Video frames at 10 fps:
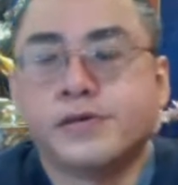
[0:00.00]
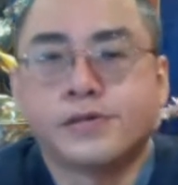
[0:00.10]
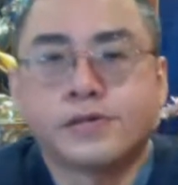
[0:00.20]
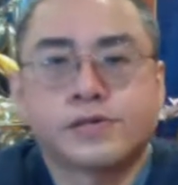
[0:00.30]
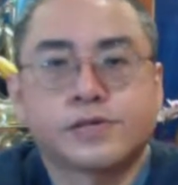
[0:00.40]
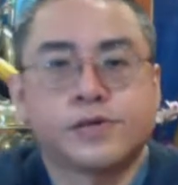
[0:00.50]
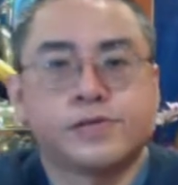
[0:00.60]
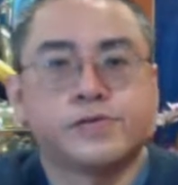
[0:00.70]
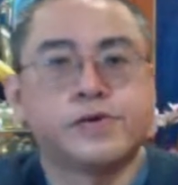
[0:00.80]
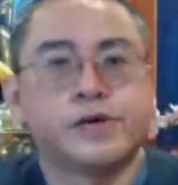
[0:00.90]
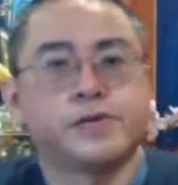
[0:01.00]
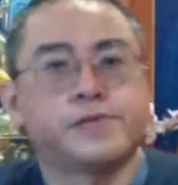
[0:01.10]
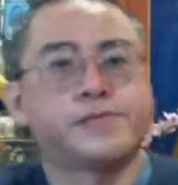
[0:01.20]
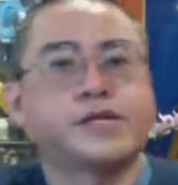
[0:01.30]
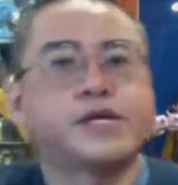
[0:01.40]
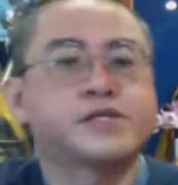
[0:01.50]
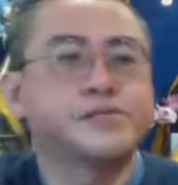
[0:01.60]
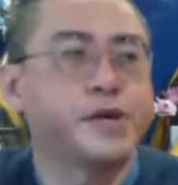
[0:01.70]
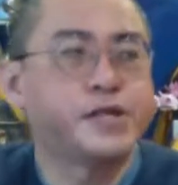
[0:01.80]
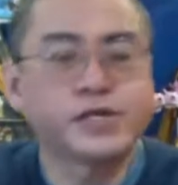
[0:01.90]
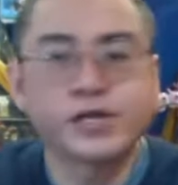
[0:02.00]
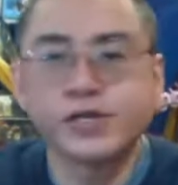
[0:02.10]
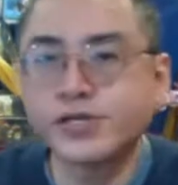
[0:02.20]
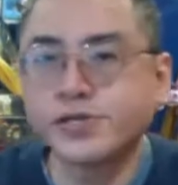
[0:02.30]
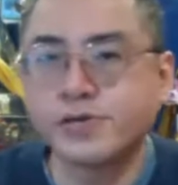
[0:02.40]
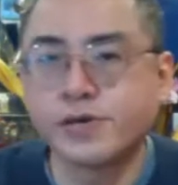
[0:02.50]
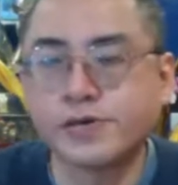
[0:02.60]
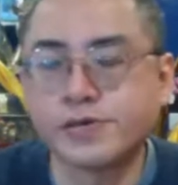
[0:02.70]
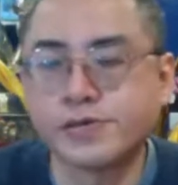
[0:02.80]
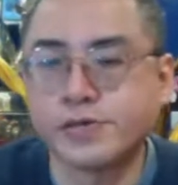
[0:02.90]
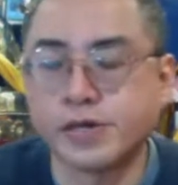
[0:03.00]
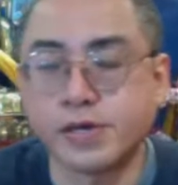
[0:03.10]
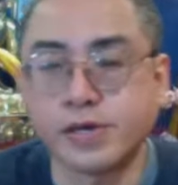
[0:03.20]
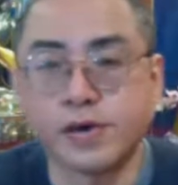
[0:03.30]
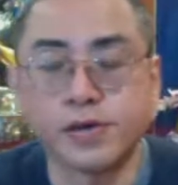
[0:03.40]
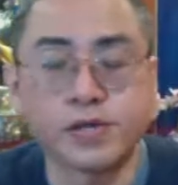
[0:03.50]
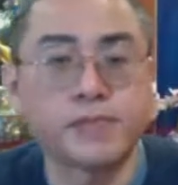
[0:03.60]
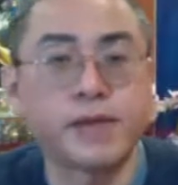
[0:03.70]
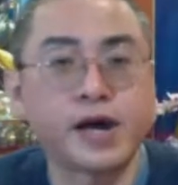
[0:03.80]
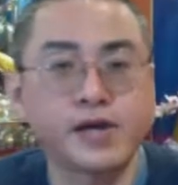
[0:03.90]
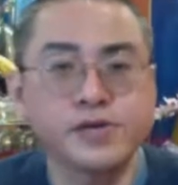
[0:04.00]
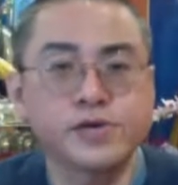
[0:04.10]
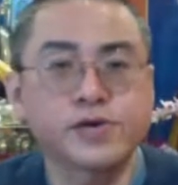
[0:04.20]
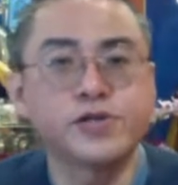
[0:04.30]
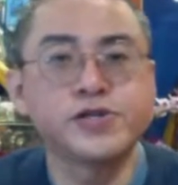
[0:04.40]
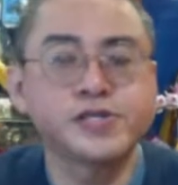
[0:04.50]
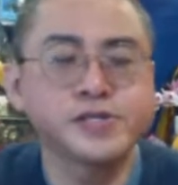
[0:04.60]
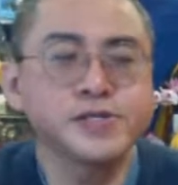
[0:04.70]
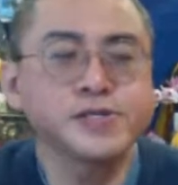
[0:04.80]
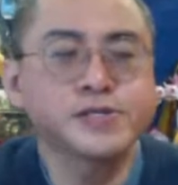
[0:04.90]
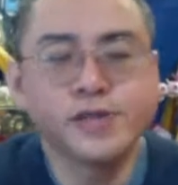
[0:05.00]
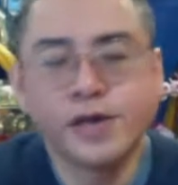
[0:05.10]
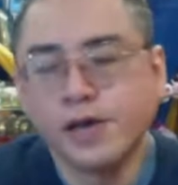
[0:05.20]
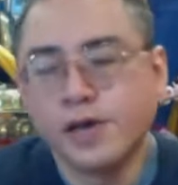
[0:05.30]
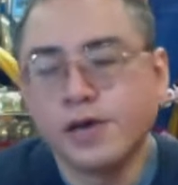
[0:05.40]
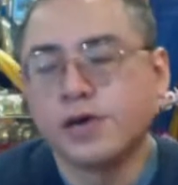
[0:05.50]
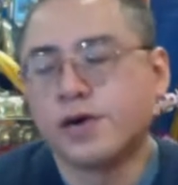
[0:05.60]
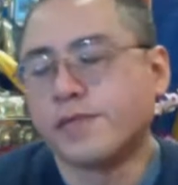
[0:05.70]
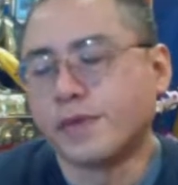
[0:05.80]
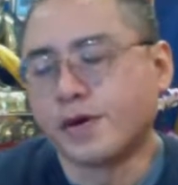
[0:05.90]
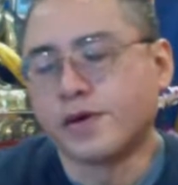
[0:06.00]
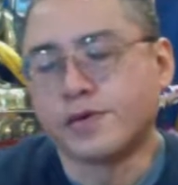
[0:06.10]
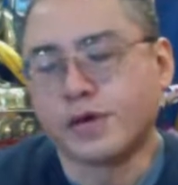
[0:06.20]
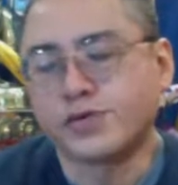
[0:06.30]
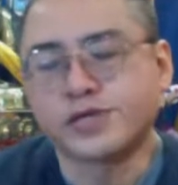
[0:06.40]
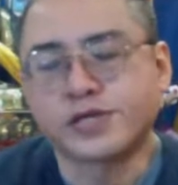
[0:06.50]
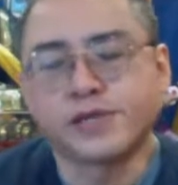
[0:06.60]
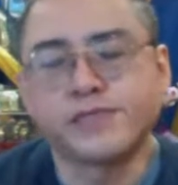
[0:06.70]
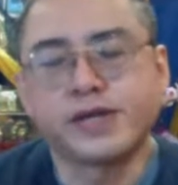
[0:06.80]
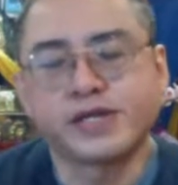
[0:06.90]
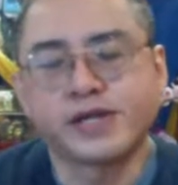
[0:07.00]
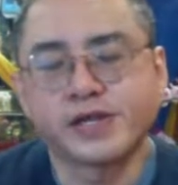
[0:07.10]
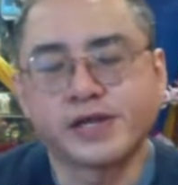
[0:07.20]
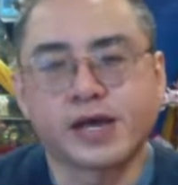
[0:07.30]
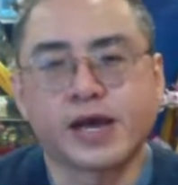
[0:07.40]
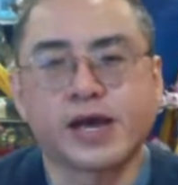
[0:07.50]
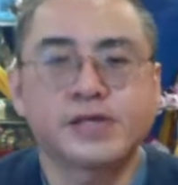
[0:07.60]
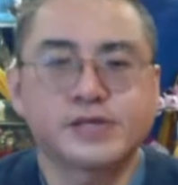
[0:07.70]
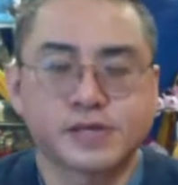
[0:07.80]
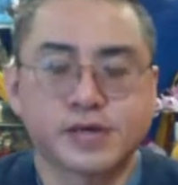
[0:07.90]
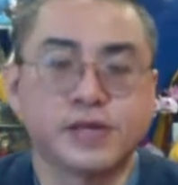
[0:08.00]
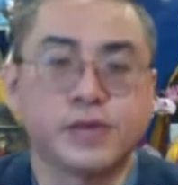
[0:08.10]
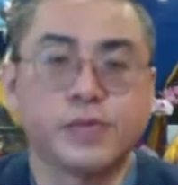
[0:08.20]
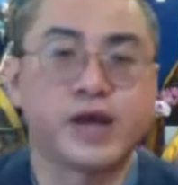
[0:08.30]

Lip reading: So there's the meditation on our mind, or consciousness. I should say, meditating as an aware